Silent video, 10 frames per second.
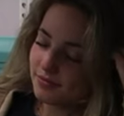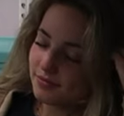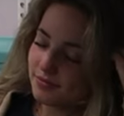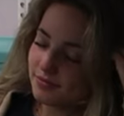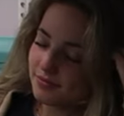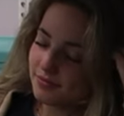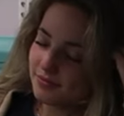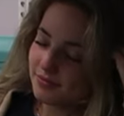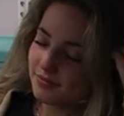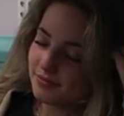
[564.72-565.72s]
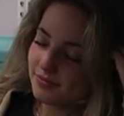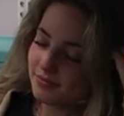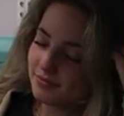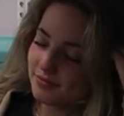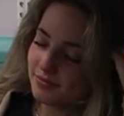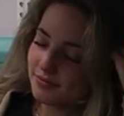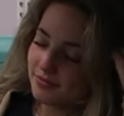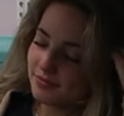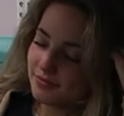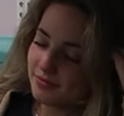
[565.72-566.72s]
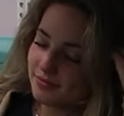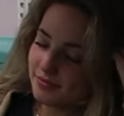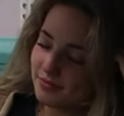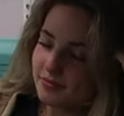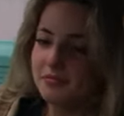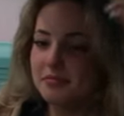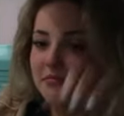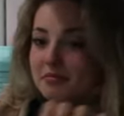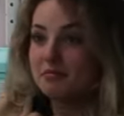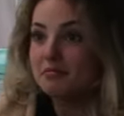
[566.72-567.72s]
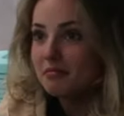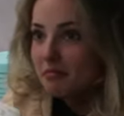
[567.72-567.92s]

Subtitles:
(silence)